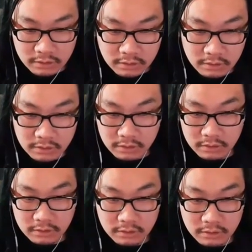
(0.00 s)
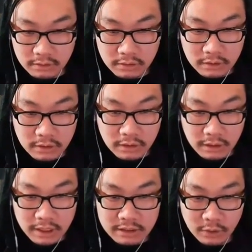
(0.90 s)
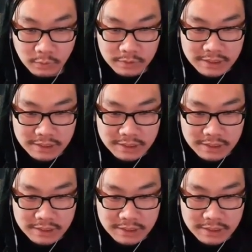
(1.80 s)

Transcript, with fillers: do do. Guys, don't